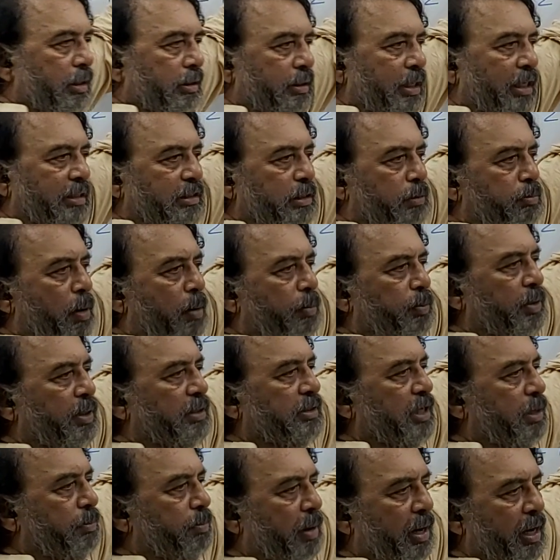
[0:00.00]
That's a
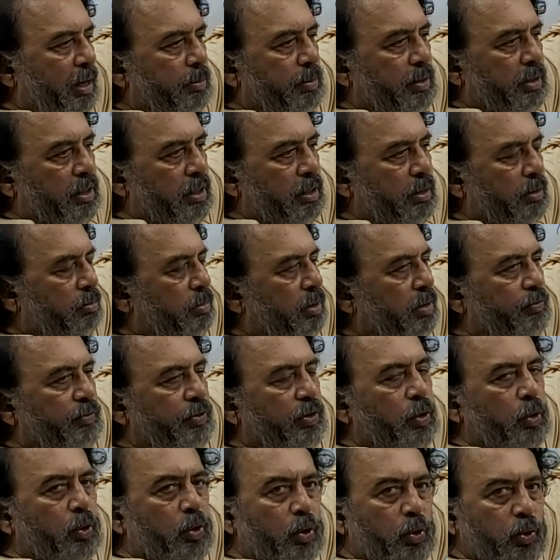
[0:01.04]
population parameter, but we
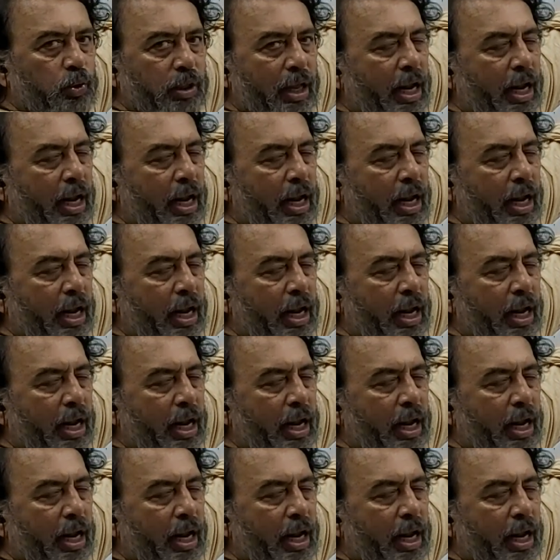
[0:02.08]
don't know